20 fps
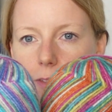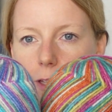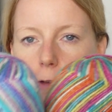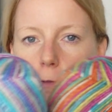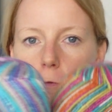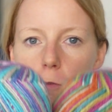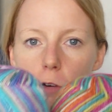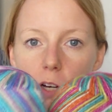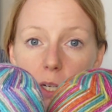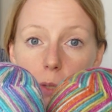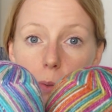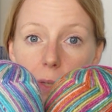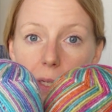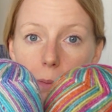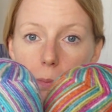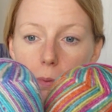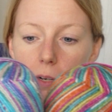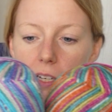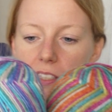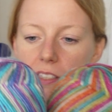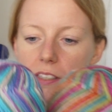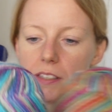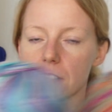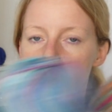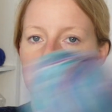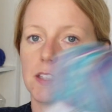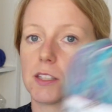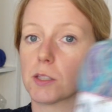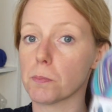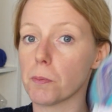For quick presents.
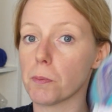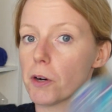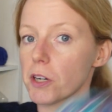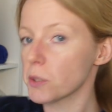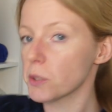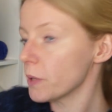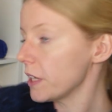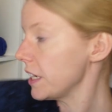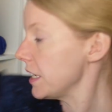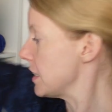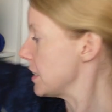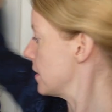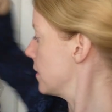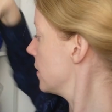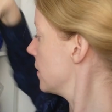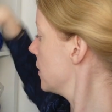It's sport weight,